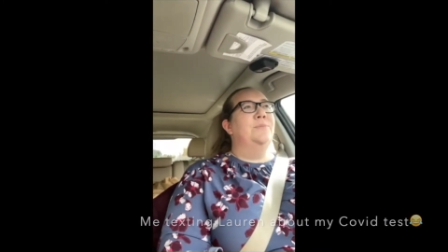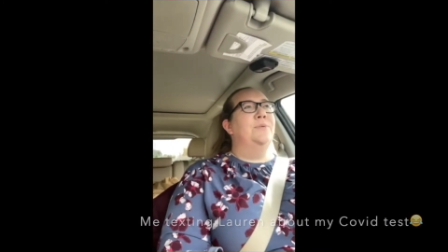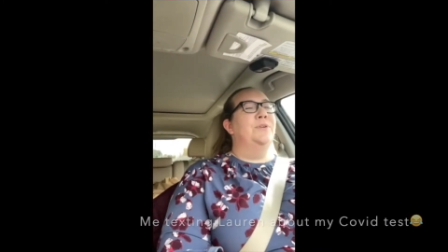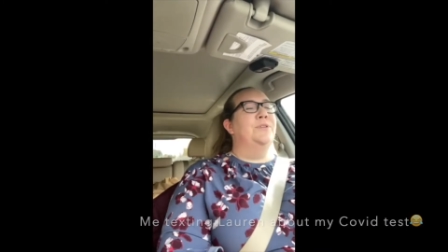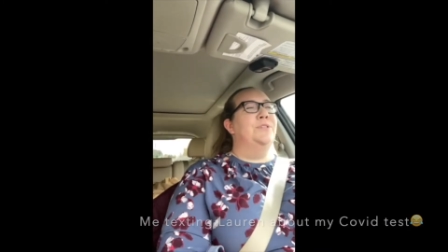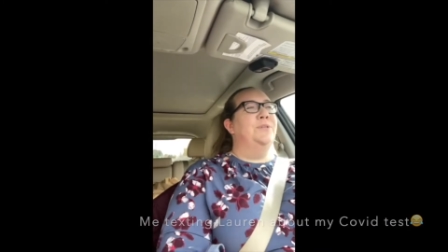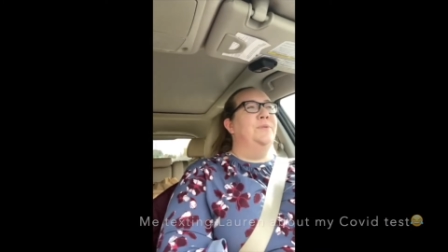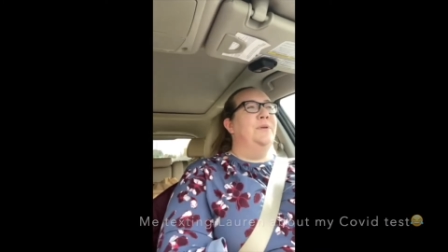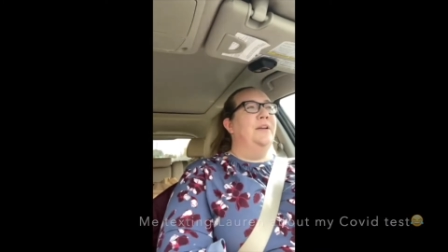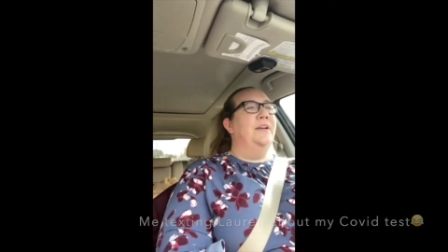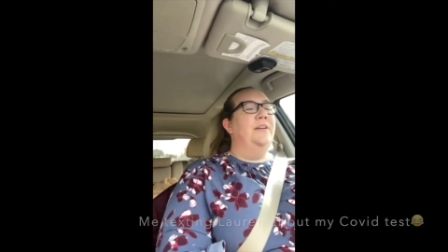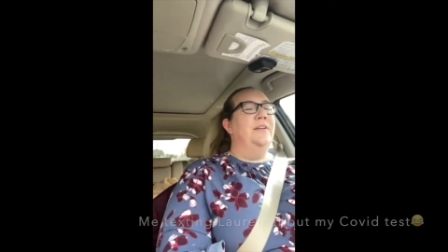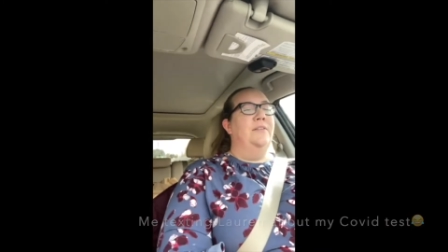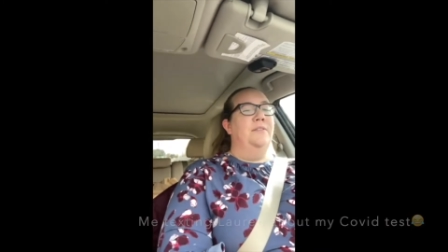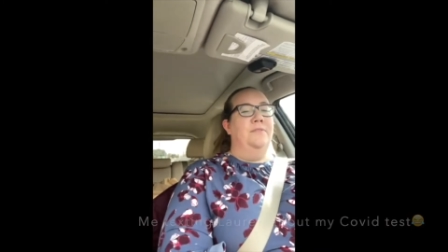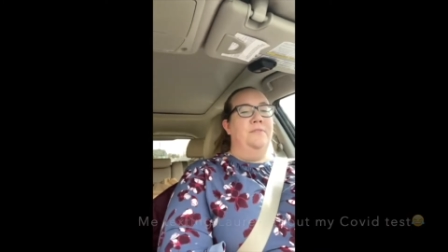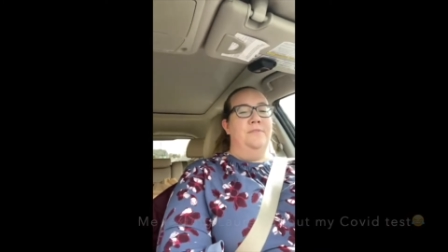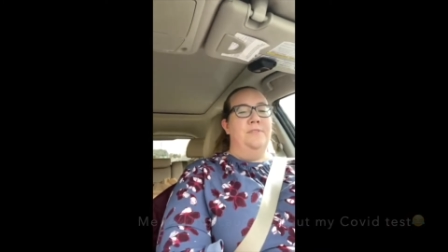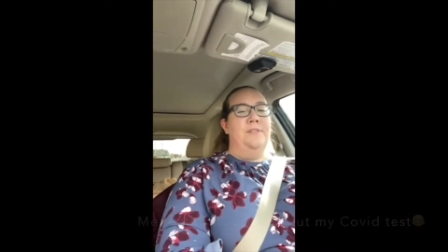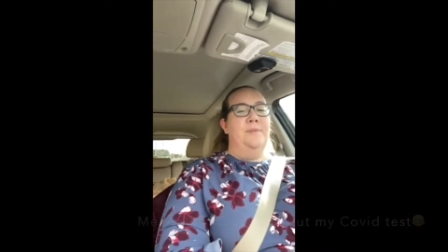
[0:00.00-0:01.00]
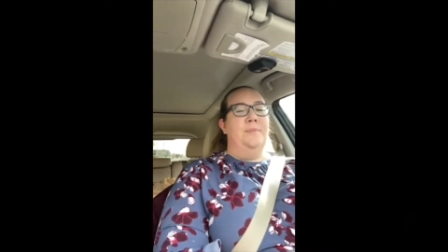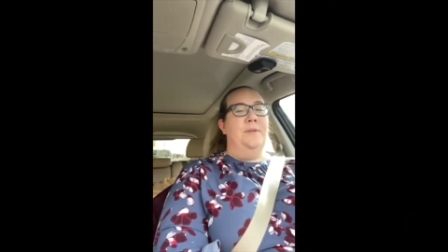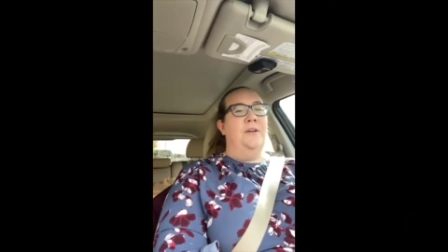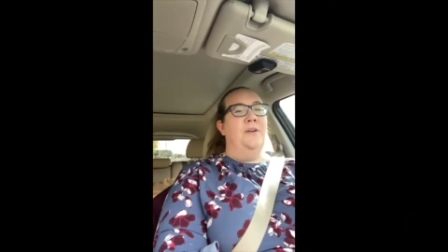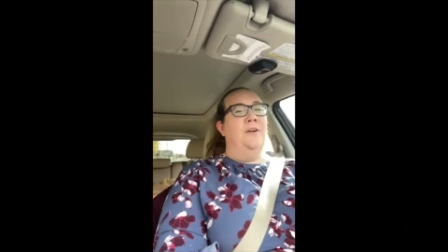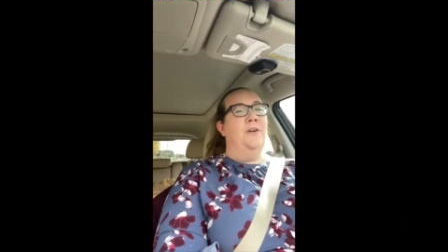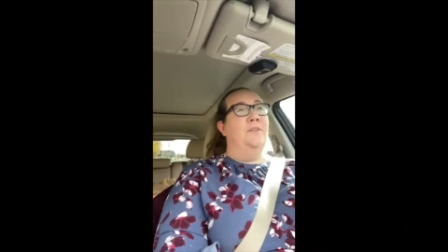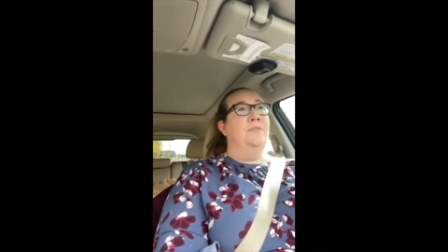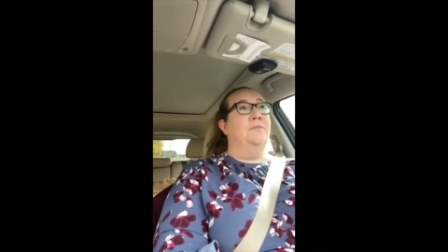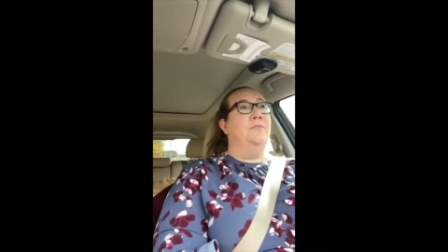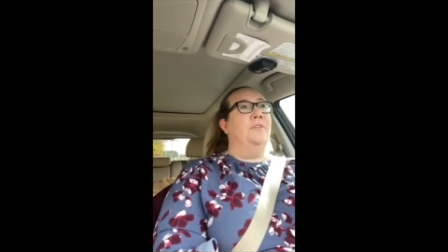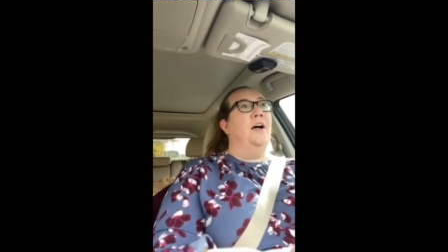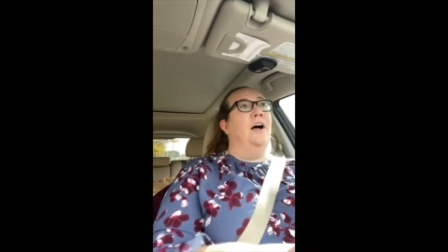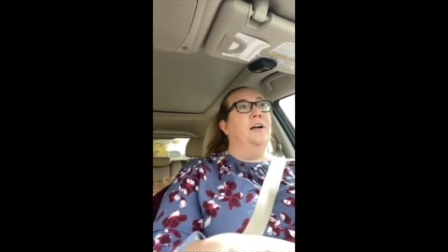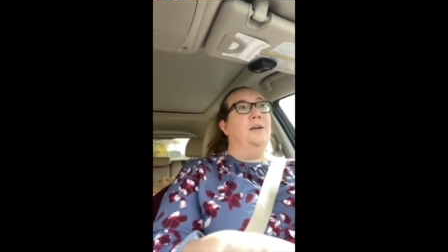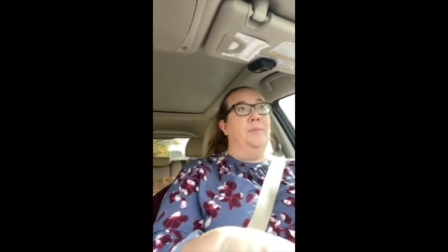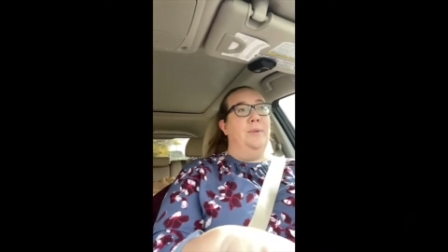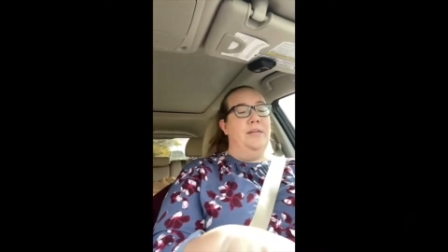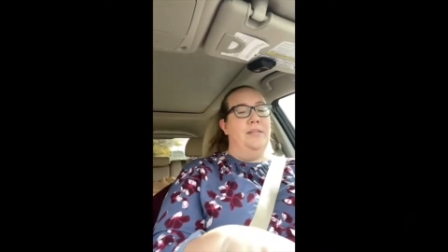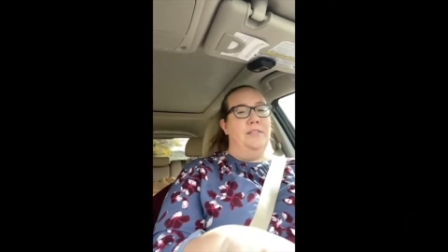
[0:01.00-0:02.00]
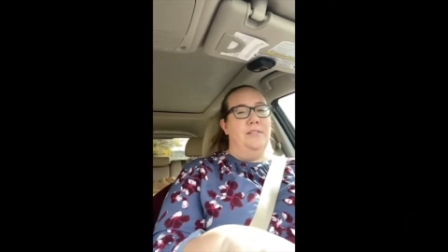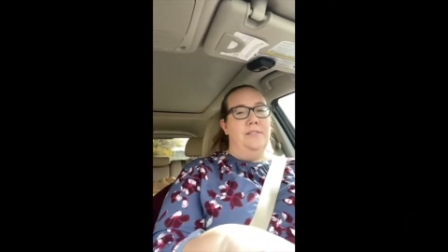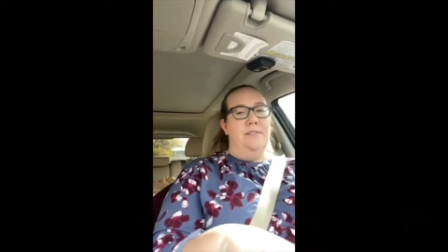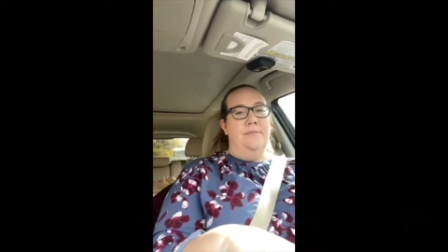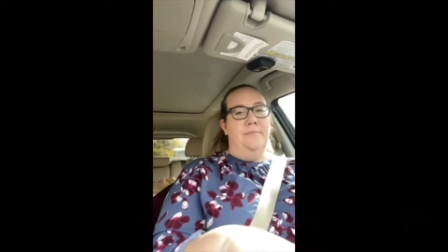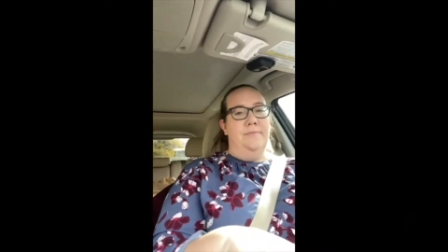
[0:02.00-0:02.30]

we're doing something called Vlogmas.